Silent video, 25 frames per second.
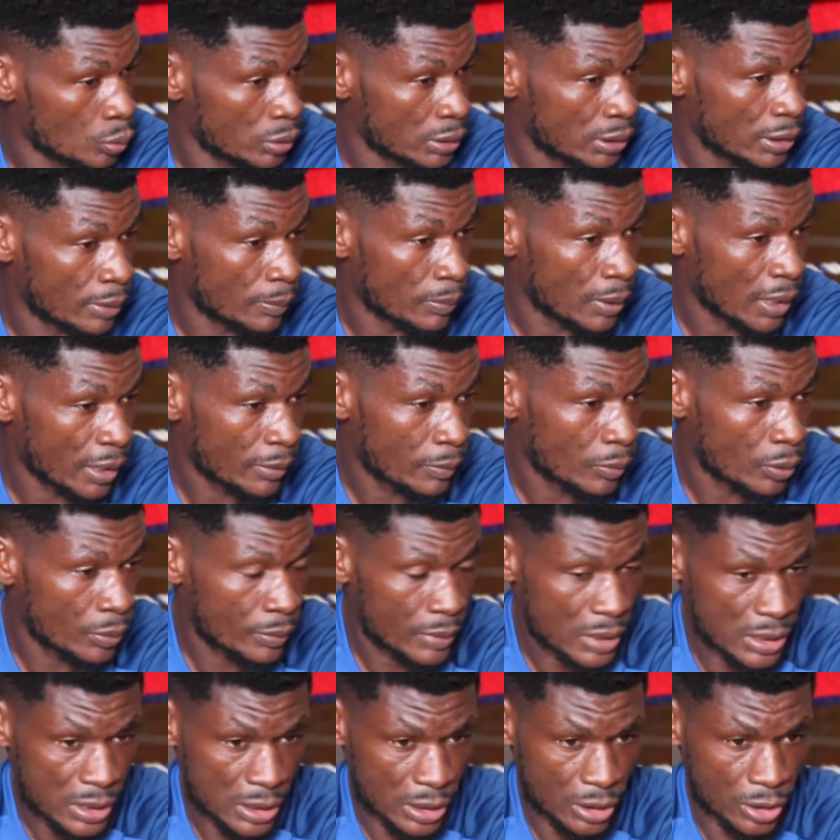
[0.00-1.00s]
with the black
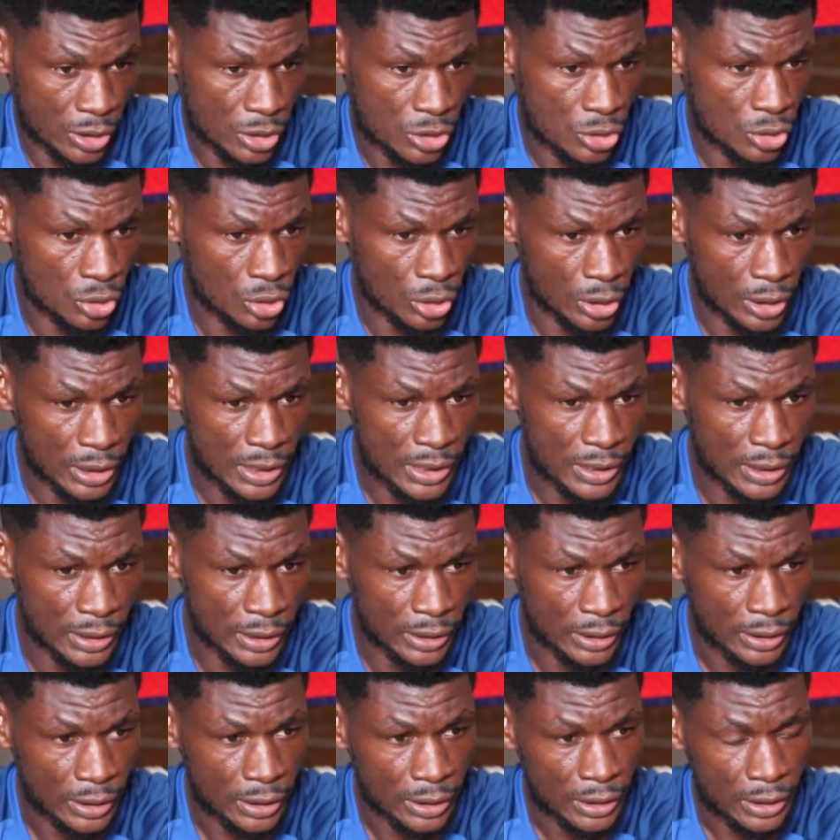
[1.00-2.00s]
bombers it is not easy
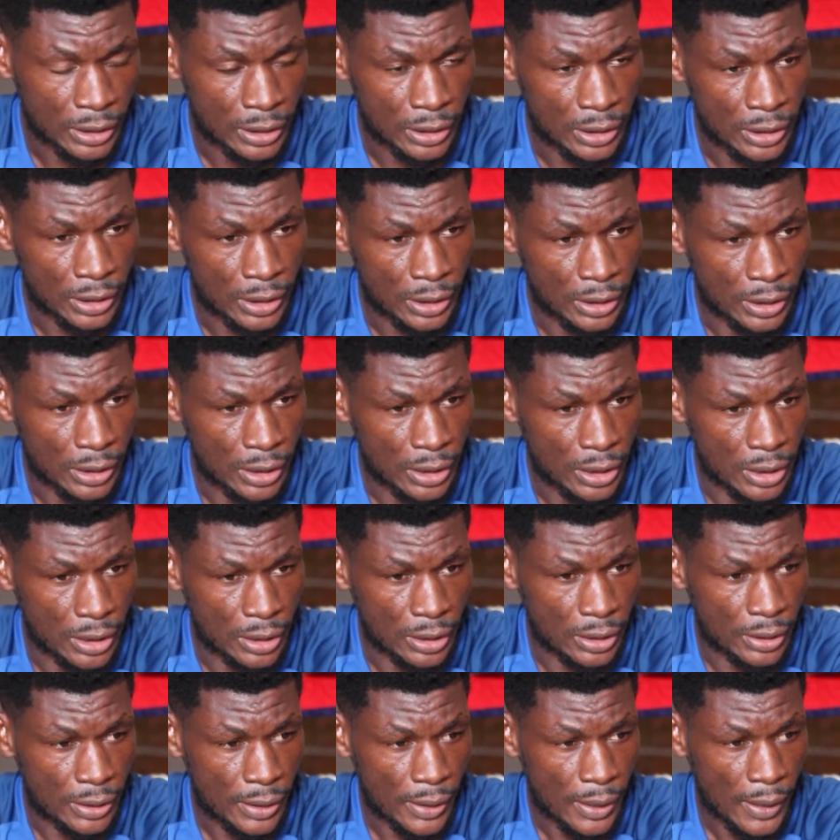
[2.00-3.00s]
so
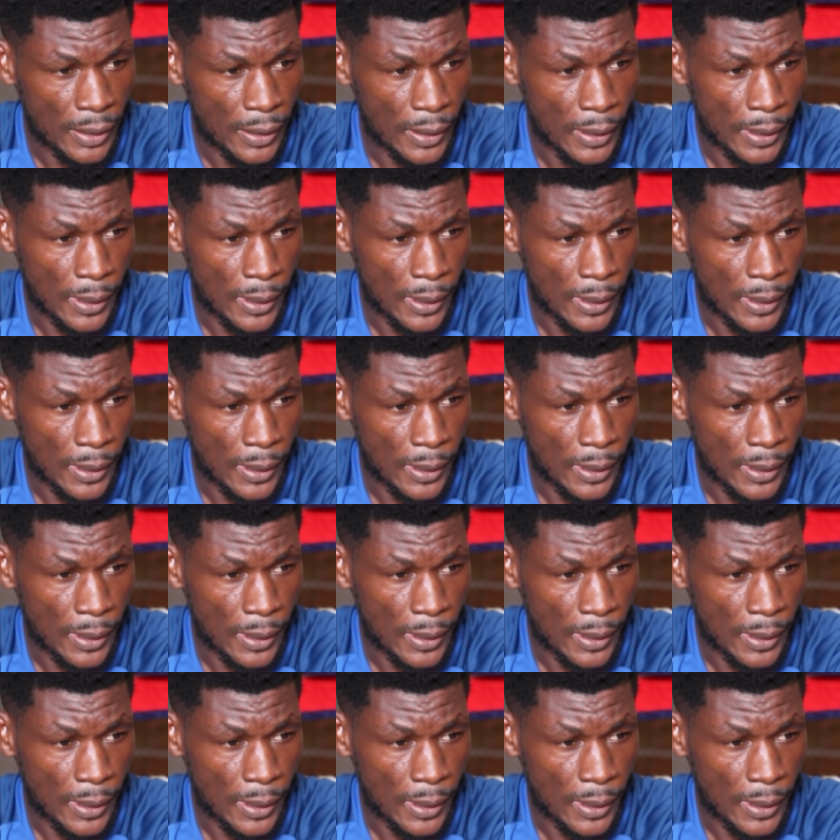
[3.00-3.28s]
since you didn't